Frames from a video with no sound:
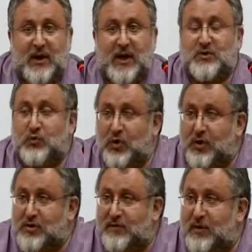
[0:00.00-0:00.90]
As
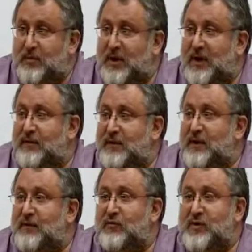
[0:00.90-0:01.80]
workers for the
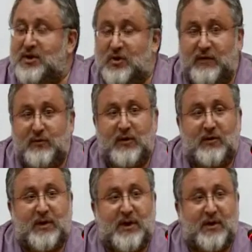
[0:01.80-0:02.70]
benefit of free software,
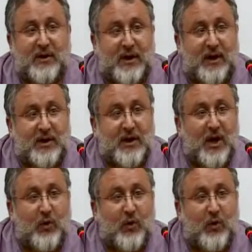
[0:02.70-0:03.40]
on the other hand,